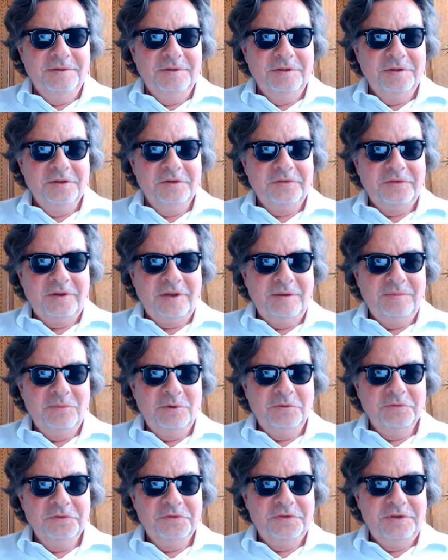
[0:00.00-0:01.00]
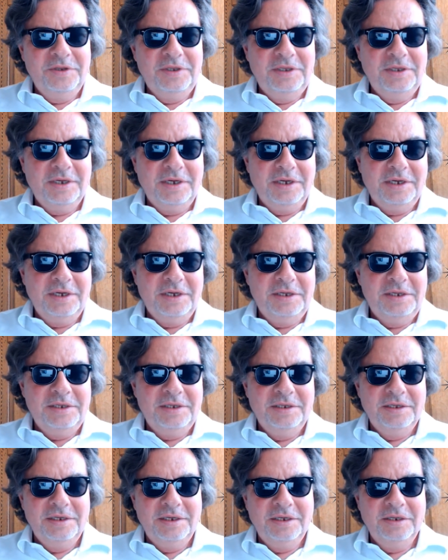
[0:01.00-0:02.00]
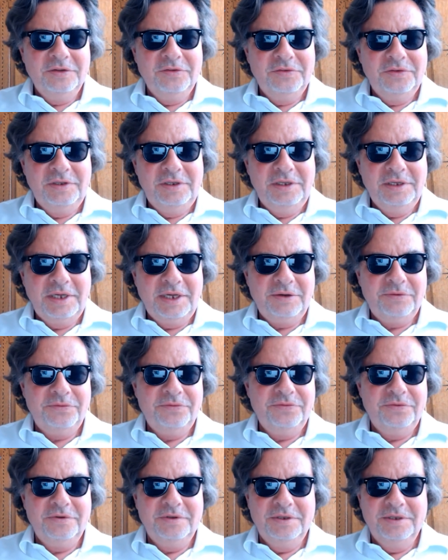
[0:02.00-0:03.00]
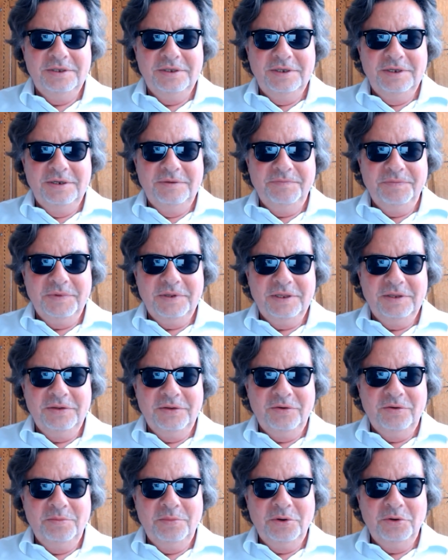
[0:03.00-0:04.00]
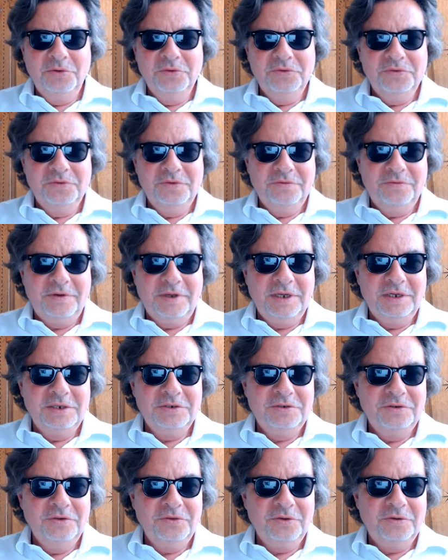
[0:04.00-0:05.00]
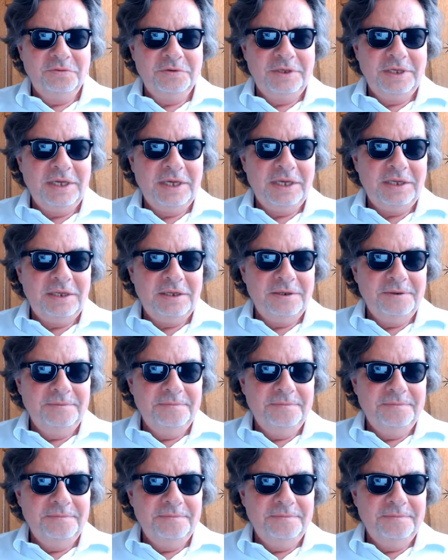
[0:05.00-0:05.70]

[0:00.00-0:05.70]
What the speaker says: the sum of Ci and Cf, and they are both functions of k.